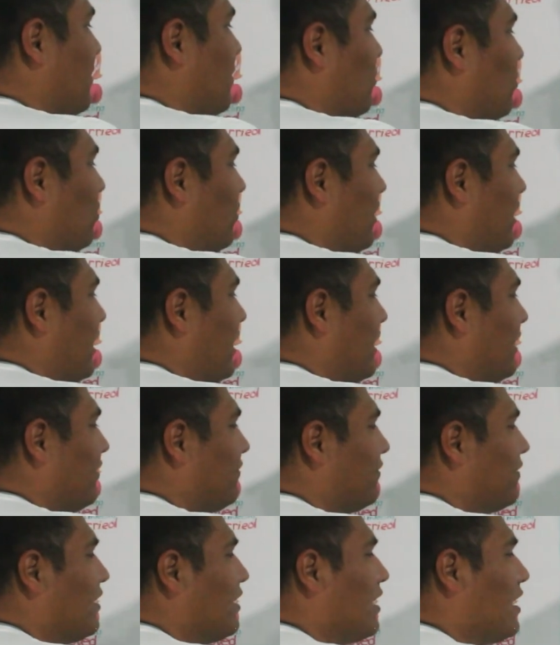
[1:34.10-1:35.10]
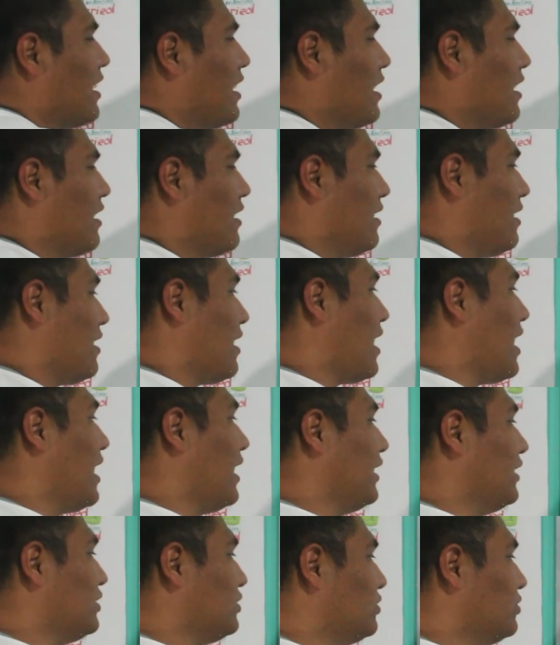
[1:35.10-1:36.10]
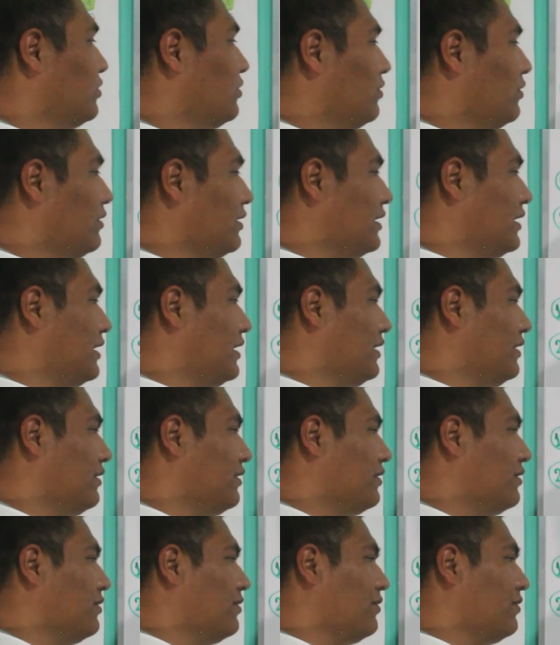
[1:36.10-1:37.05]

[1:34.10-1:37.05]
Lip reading: we have I truly,